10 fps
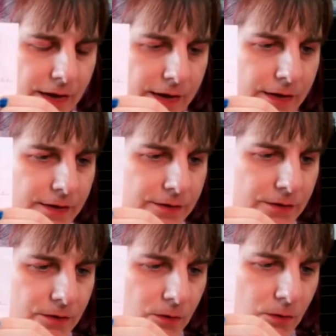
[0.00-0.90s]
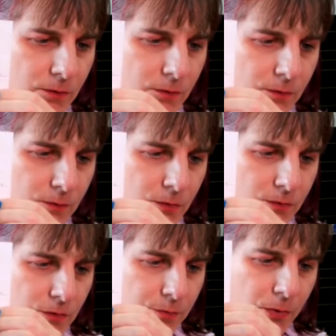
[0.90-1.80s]
And
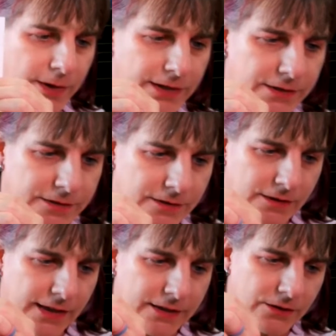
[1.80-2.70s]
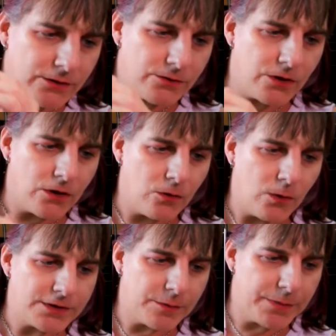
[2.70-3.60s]
the point is to let you know
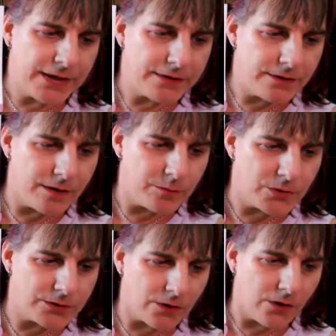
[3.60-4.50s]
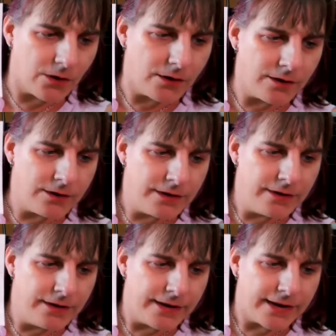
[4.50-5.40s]
what the pin numbers are
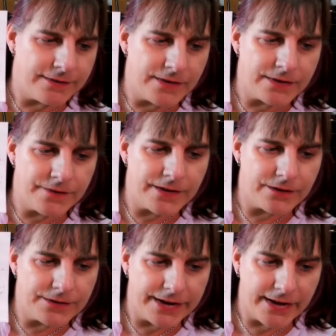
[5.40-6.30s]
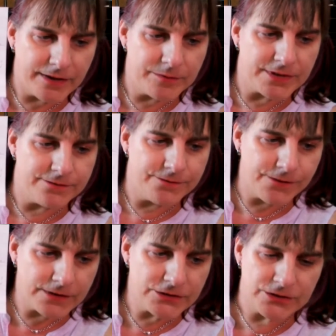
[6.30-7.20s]
and then their names and
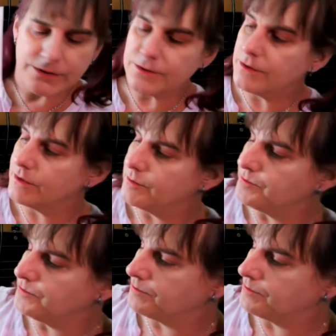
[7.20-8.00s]
functions.